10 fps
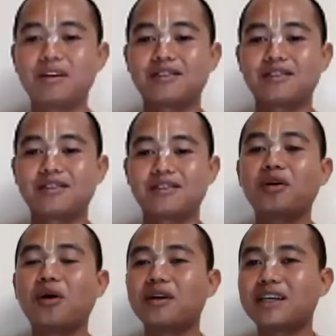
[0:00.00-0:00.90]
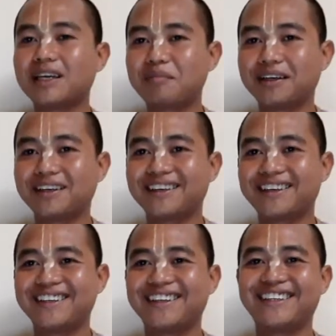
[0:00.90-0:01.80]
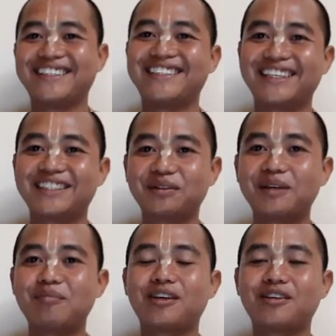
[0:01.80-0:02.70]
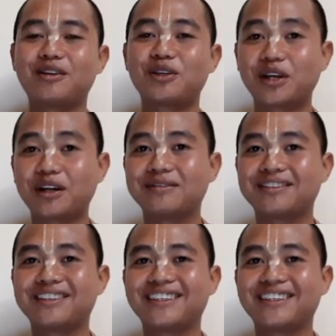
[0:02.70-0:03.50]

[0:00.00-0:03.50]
means not only keeping just to keep it on the shelf,